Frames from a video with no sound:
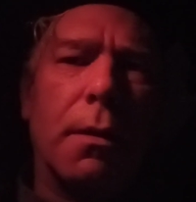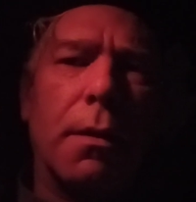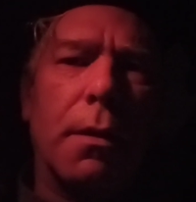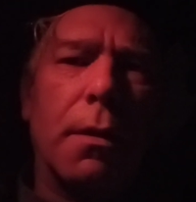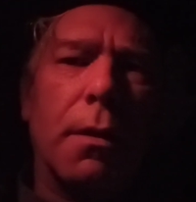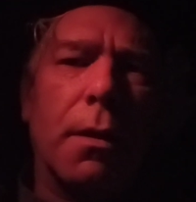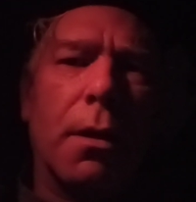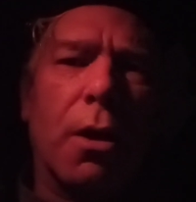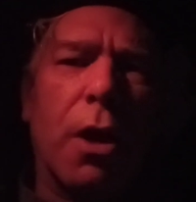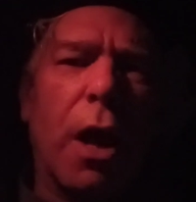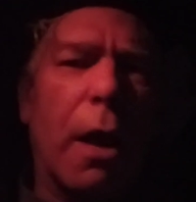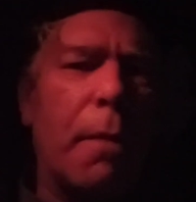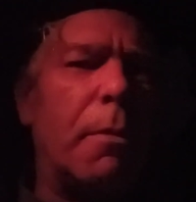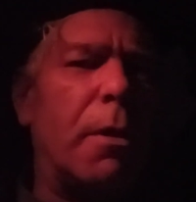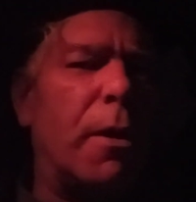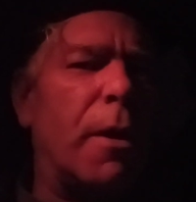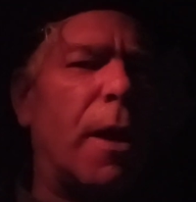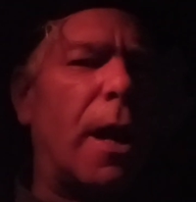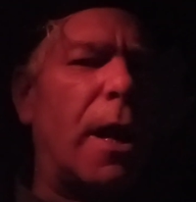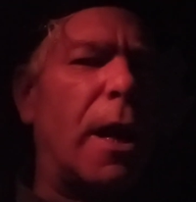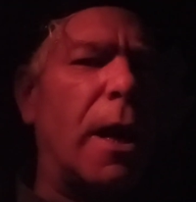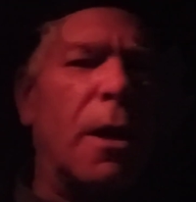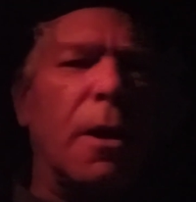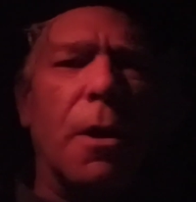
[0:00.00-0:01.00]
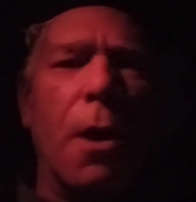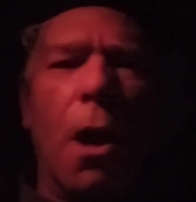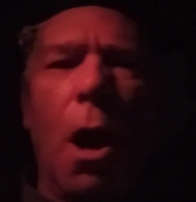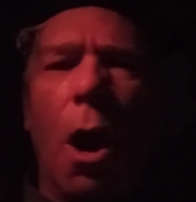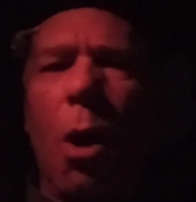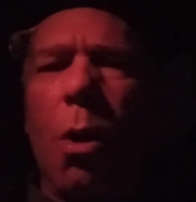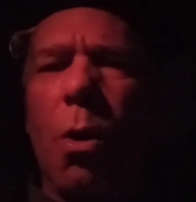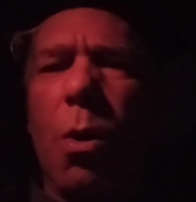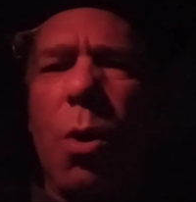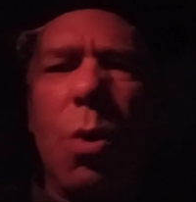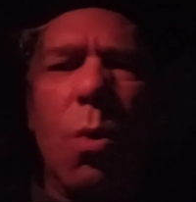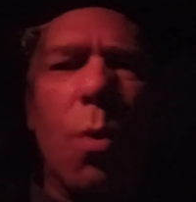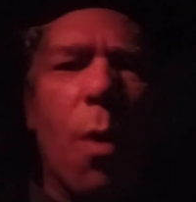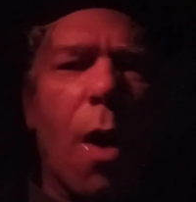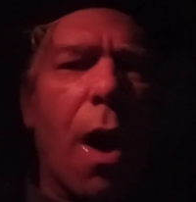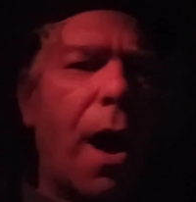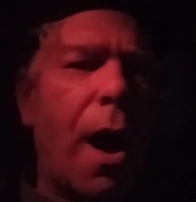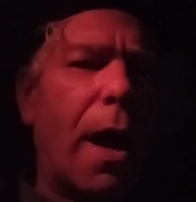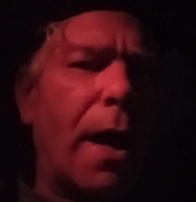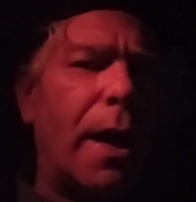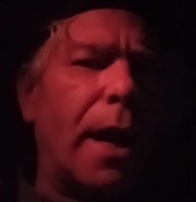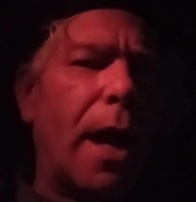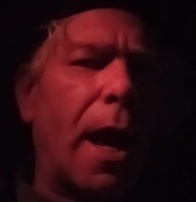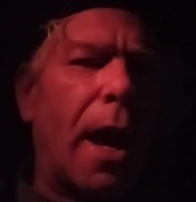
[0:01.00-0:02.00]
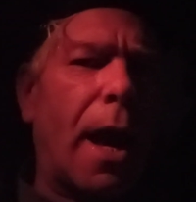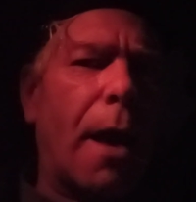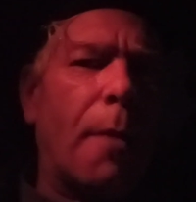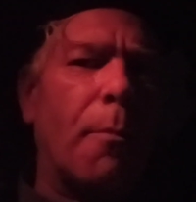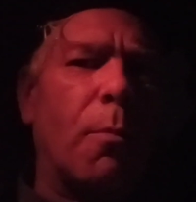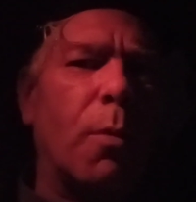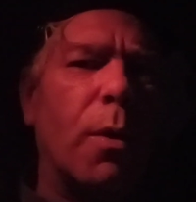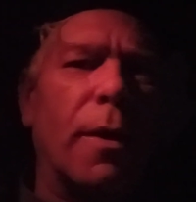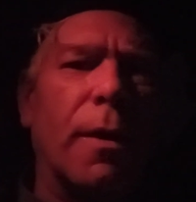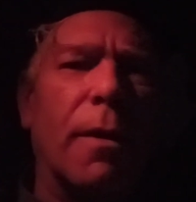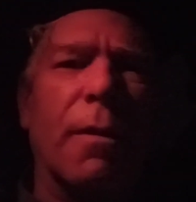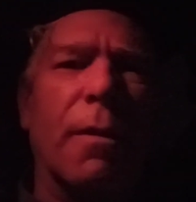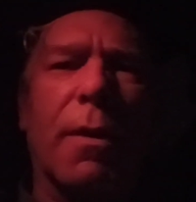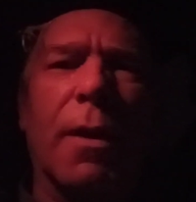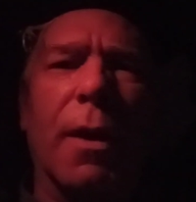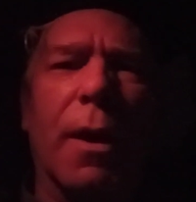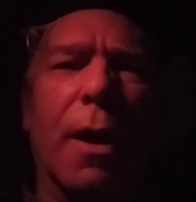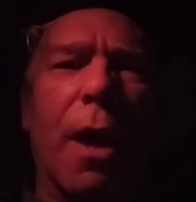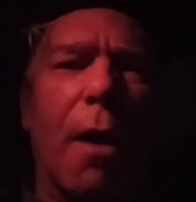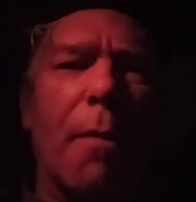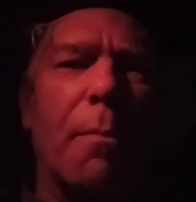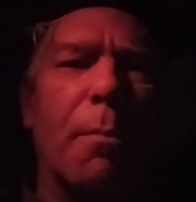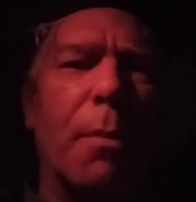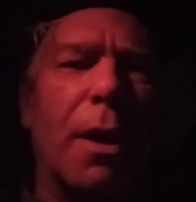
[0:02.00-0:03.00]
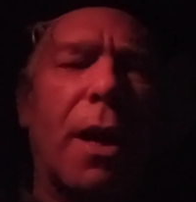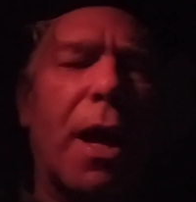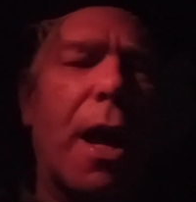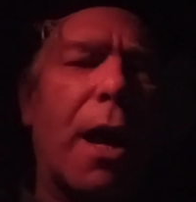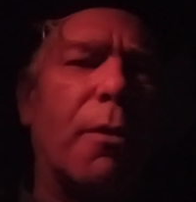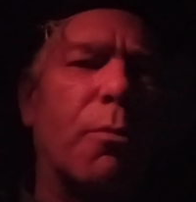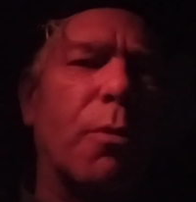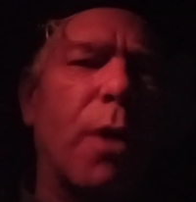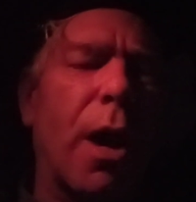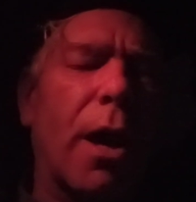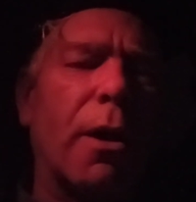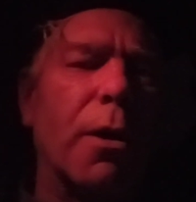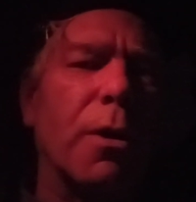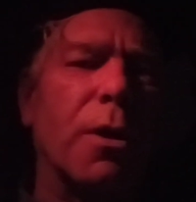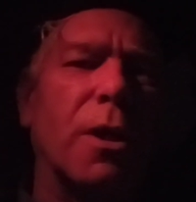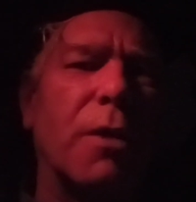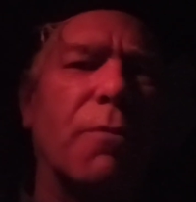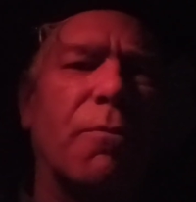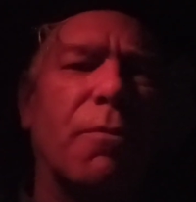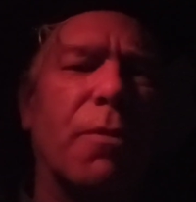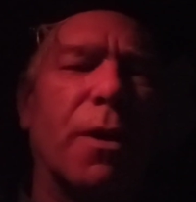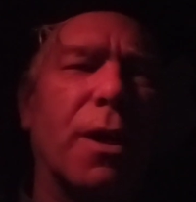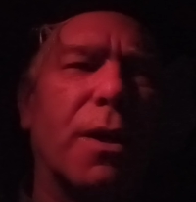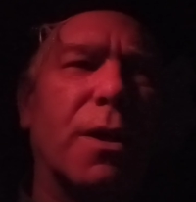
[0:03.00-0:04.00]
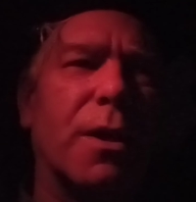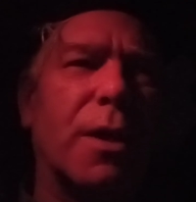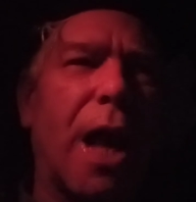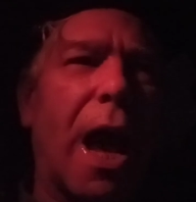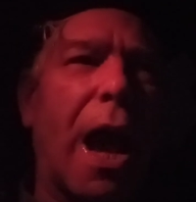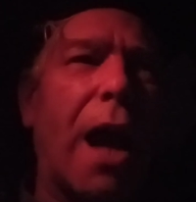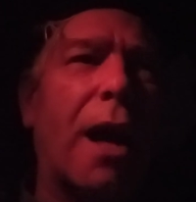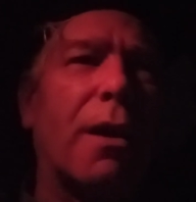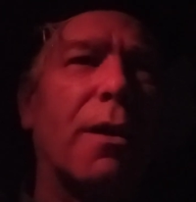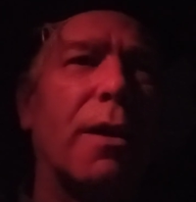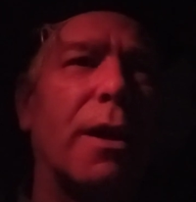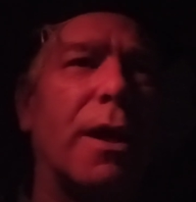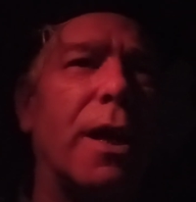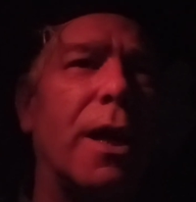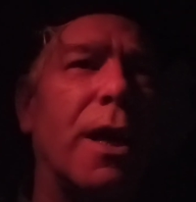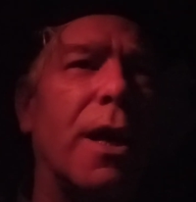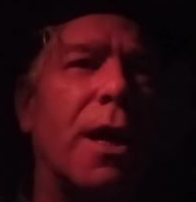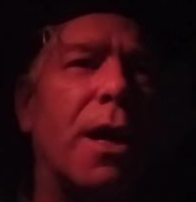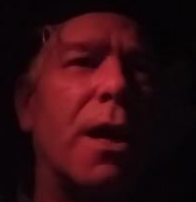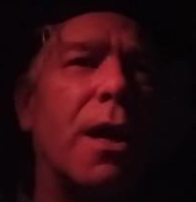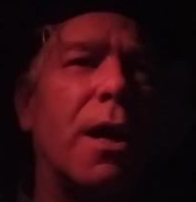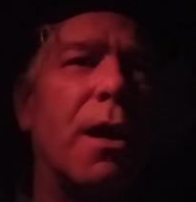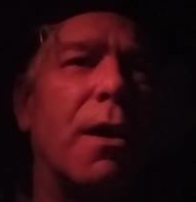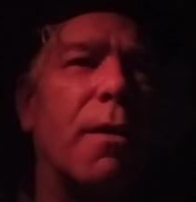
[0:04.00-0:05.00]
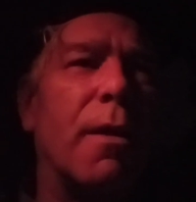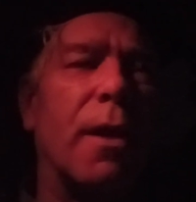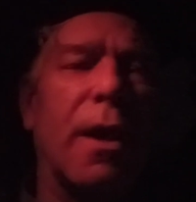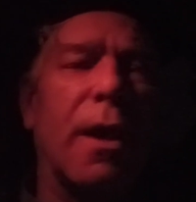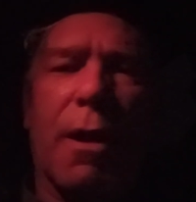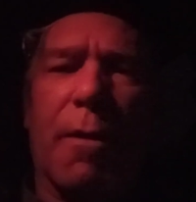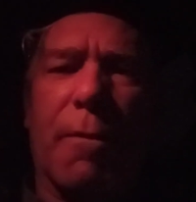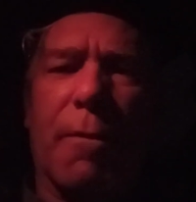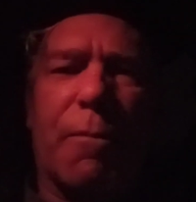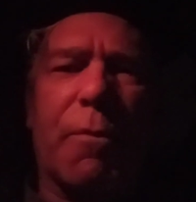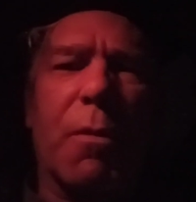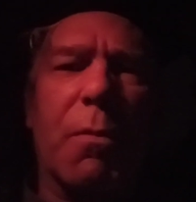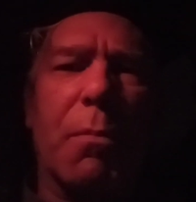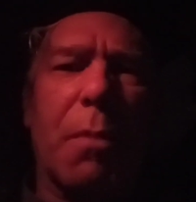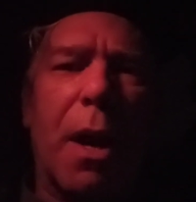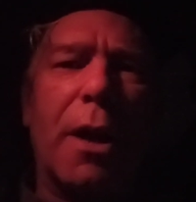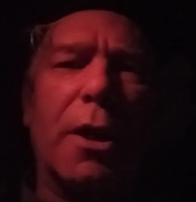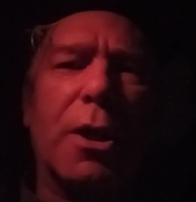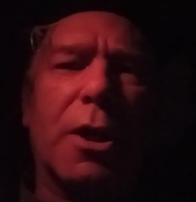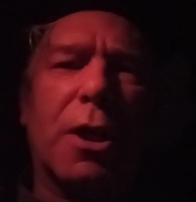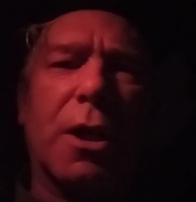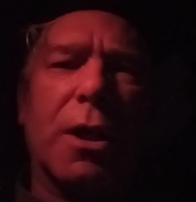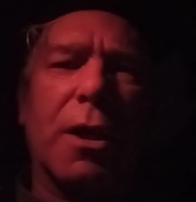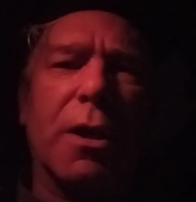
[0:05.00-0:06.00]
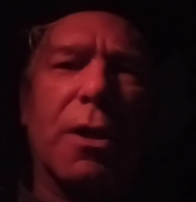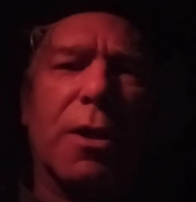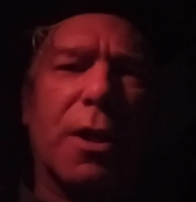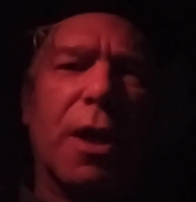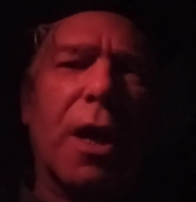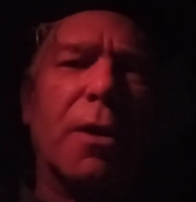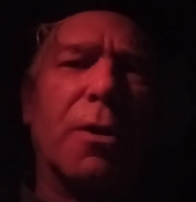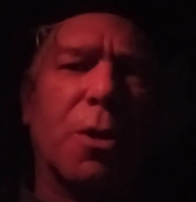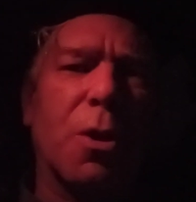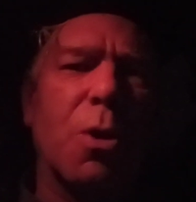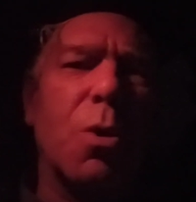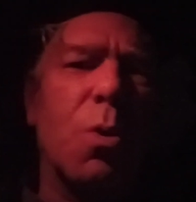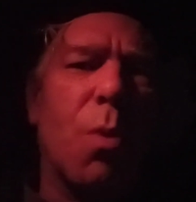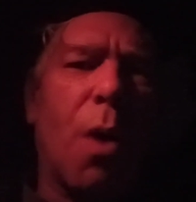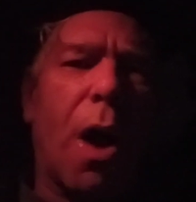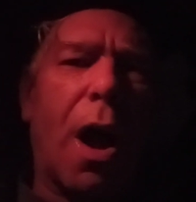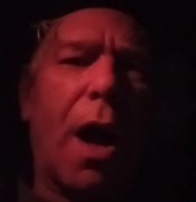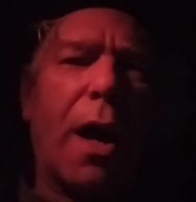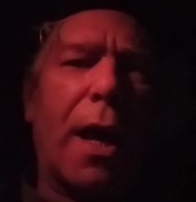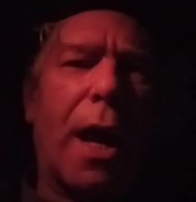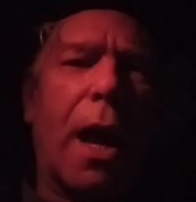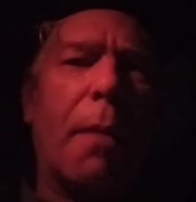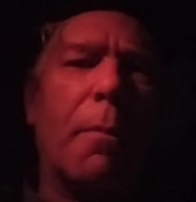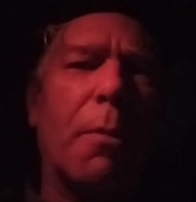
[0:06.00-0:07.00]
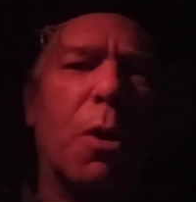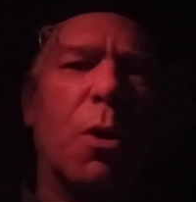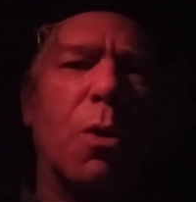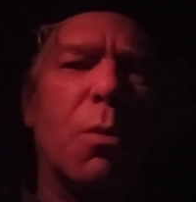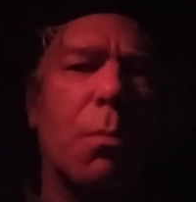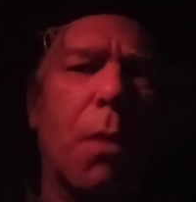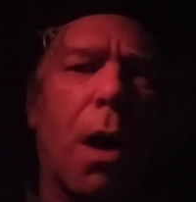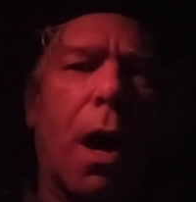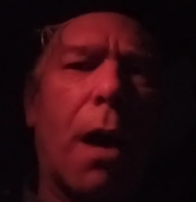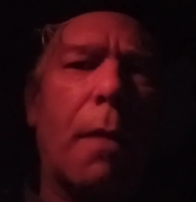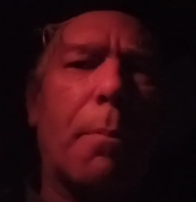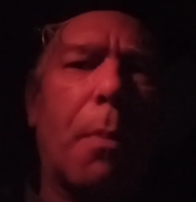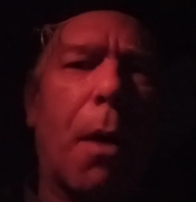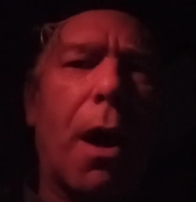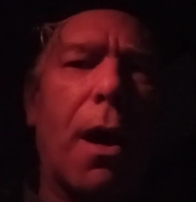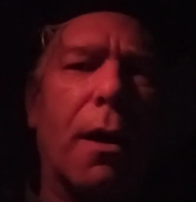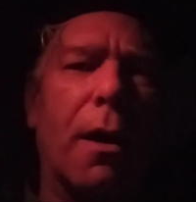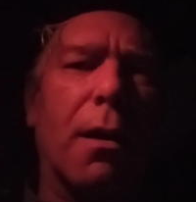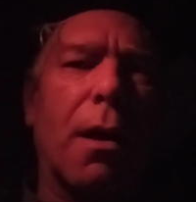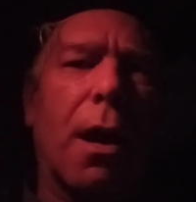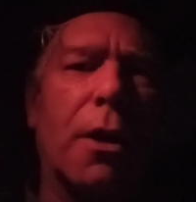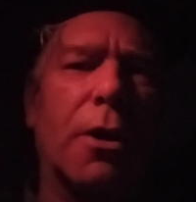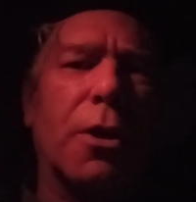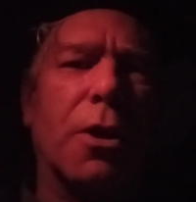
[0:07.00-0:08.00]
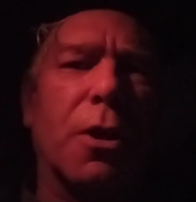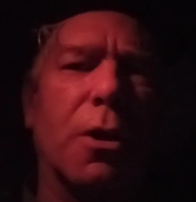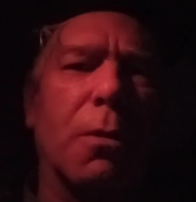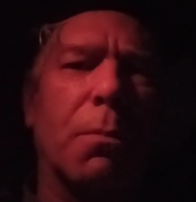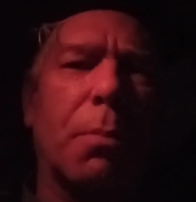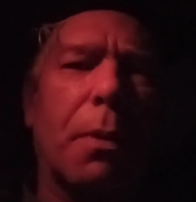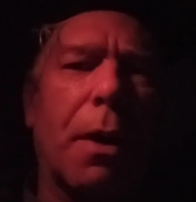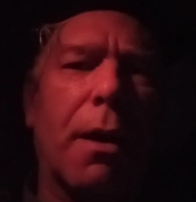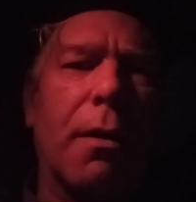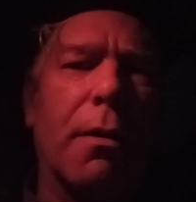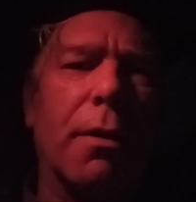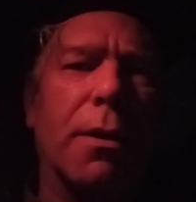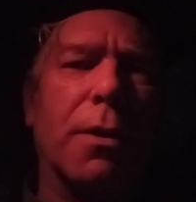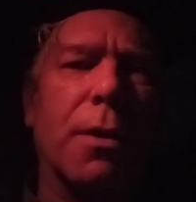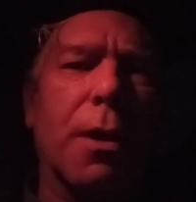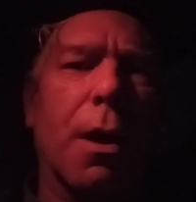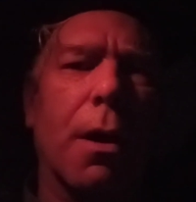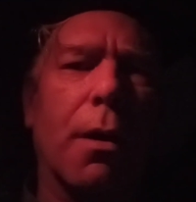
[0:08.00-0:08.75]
claiming they didn't know who I am when the government had records of exactly the information that says who I am and who my biological parents are.